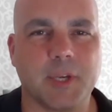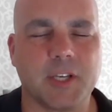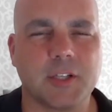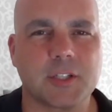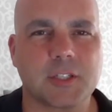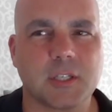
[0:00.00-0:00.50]

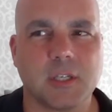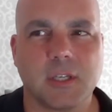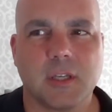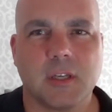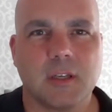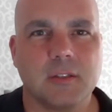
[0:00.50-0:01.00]
Because
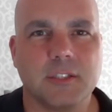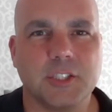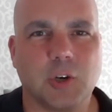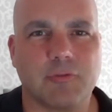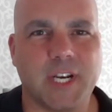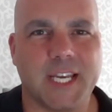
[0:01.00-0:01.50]
you're
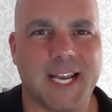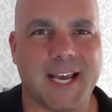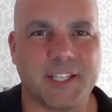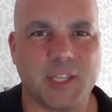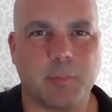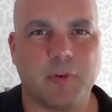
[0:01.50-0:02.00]
not really
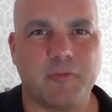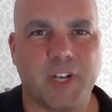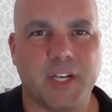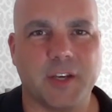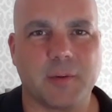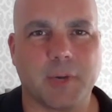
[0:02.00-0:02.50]
allowed in the
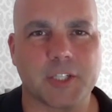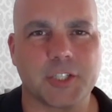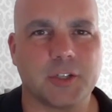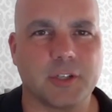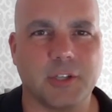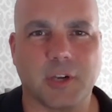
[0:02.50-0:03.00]
pavilion much. You
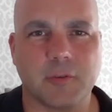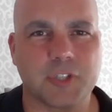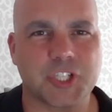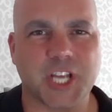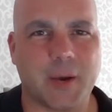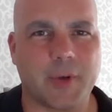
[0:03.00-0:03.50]
don't, you don't
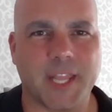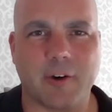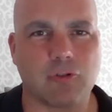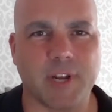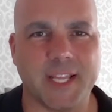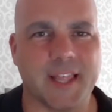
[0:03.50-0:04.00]
shower there
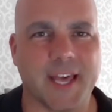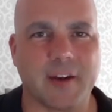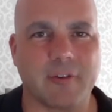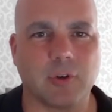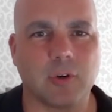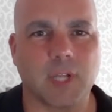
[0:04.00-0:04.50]
or yeah. eat
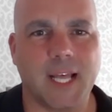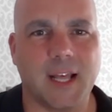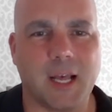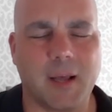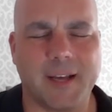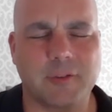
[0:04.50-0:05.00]
there, or
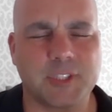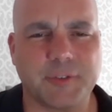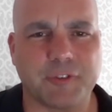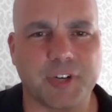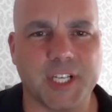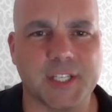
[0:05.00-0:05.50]
how, how,
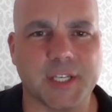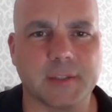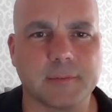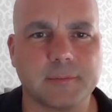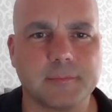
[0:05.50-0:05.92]
different is it?